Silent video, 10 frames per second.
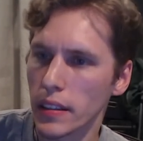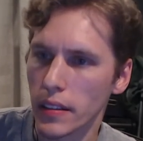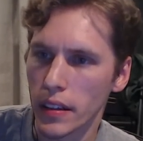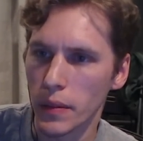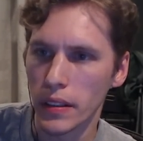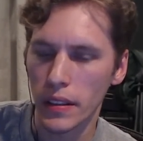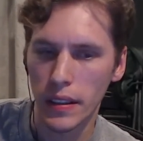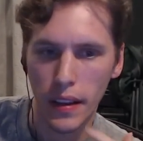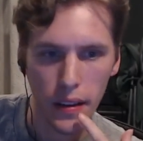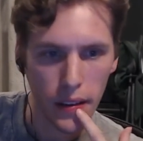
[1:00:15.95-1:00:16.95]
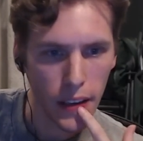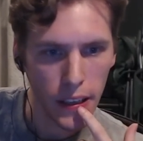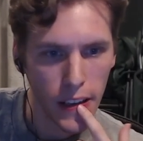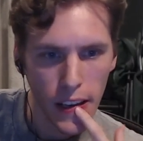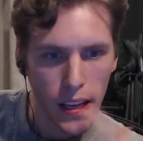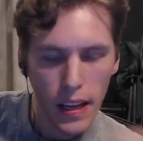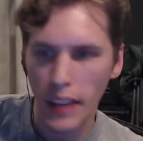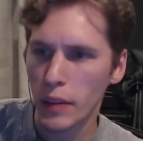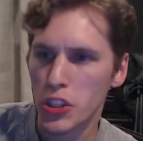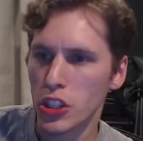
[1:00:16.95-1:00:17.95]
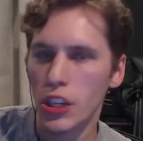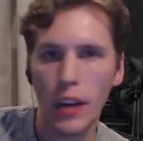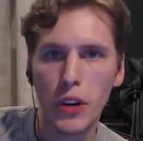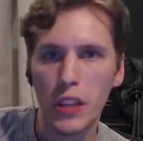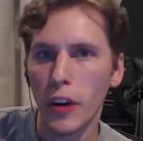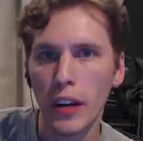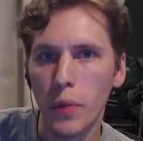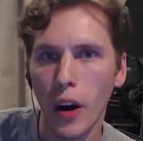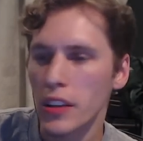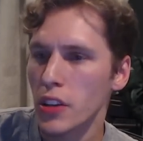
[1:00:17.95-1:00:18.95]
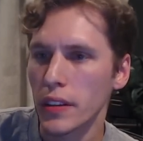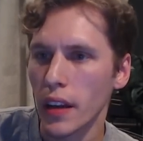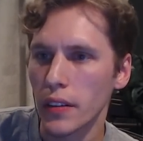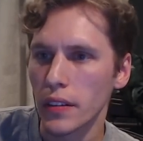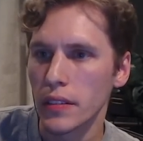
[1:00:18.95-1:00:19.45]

You know what I mean? Like I don't know. I, I think we should get rid of the fucking parties altogether.